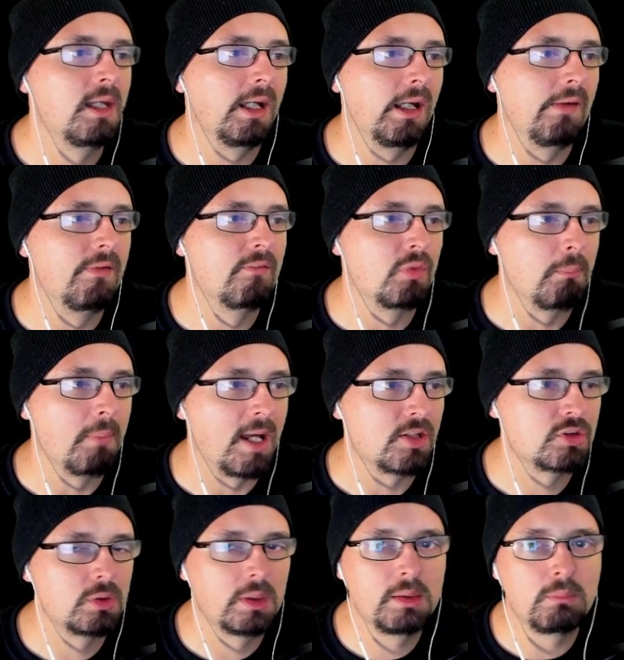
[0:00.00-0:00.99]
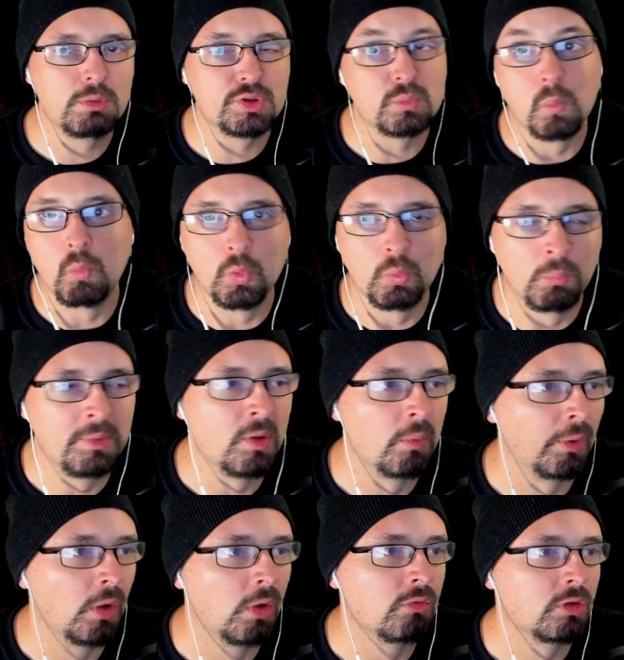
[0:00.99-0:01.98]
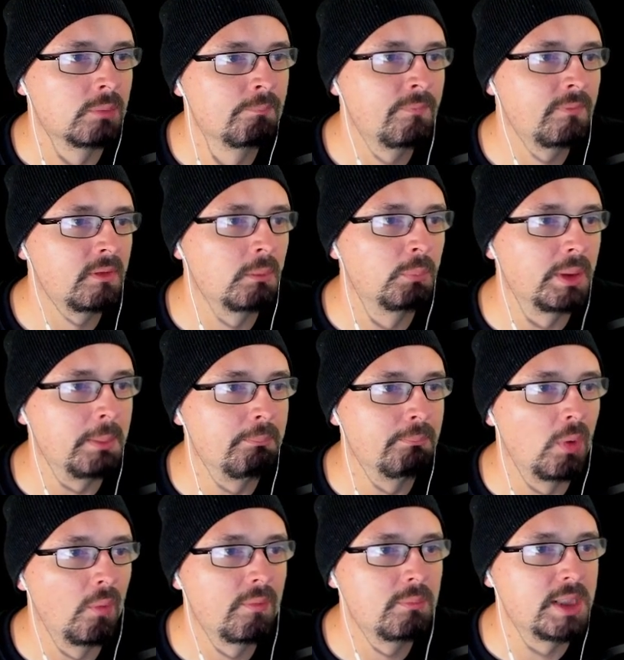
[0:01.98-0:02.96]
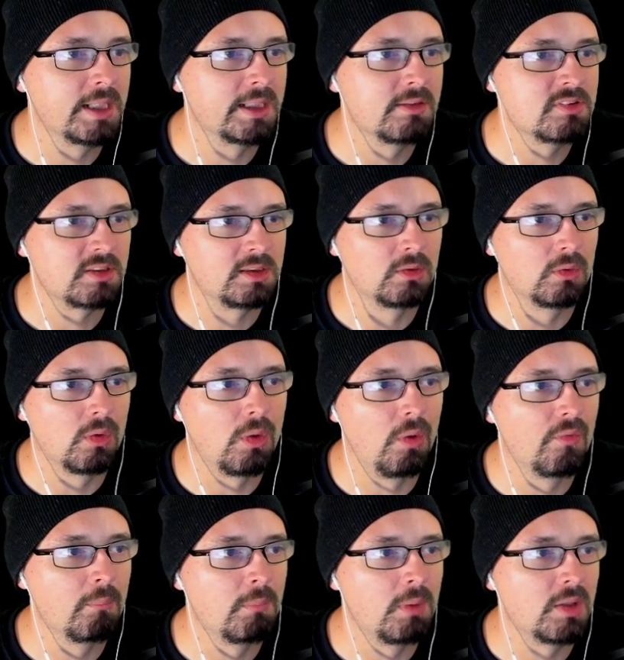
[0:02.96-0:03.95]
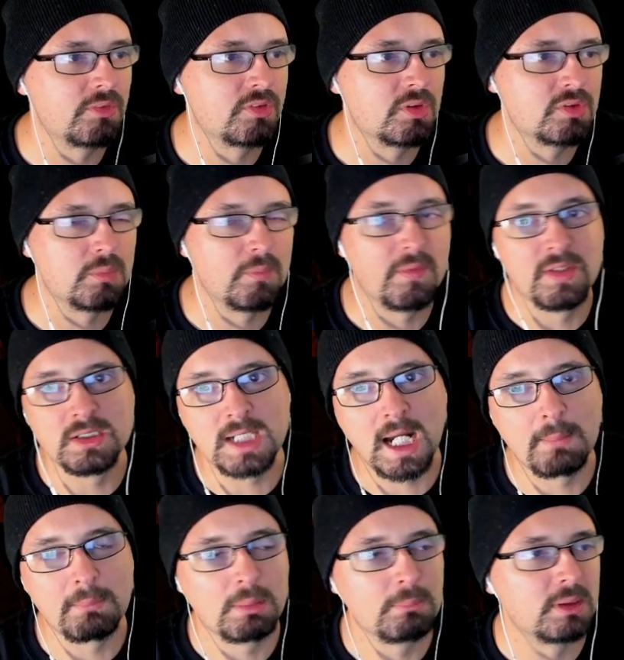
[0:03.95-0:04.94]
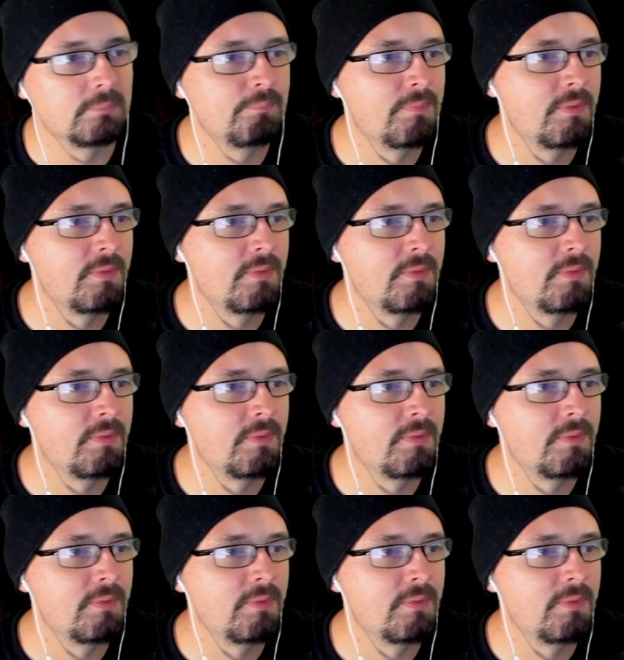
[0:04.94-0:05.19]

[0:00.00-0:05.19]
And then for mastery, which is what we'll be going over, complete both objectives and kill all the monsters within a time limit.